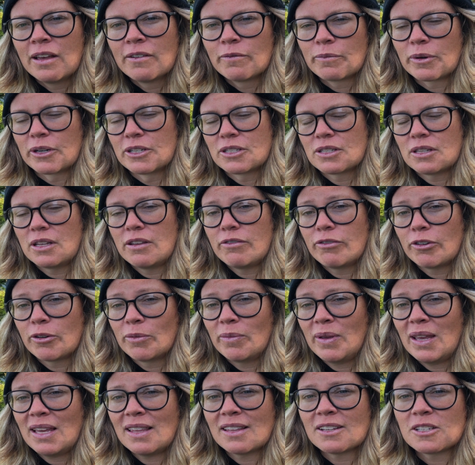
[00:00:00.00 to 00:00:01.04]
Personally, for
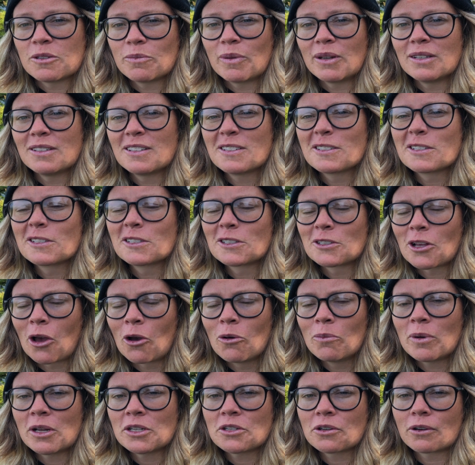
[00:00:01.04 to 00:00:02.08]
me, there's been so
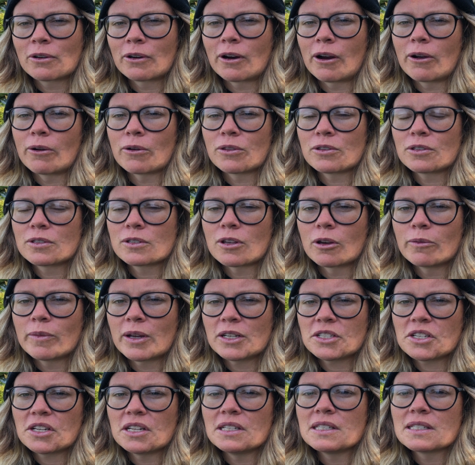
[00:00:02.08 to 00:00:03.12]
much growth, so
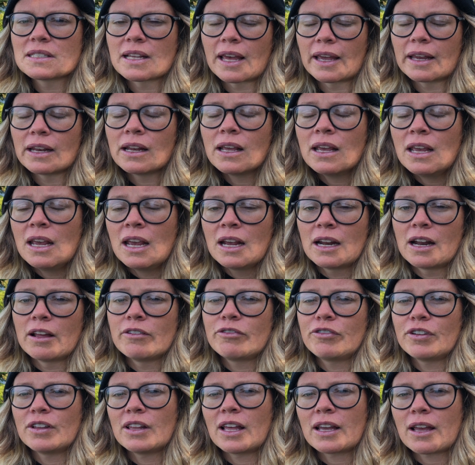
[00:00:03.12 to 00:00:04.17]
much insight, and I
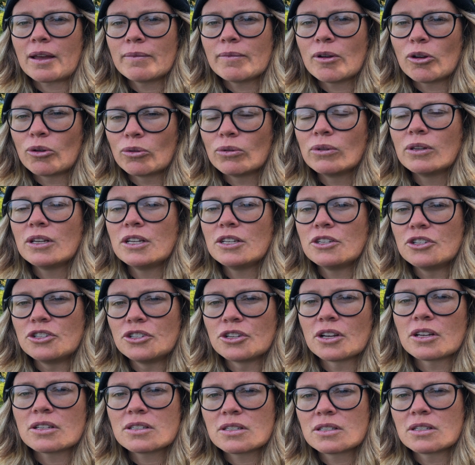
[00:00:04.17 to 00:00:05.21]
feel like I'm only
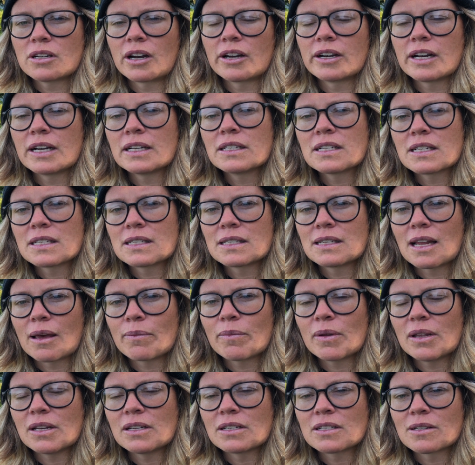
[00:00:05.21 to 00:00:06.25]
just starting to step
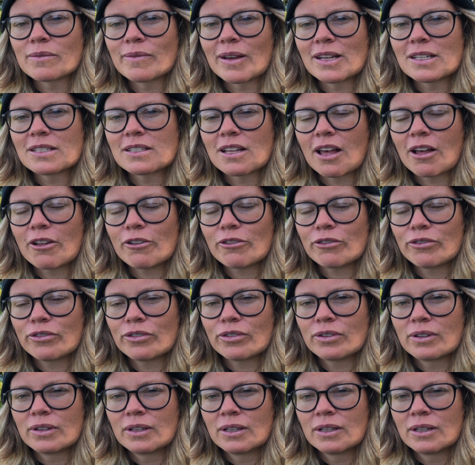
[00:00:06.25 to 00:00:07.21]
into myself.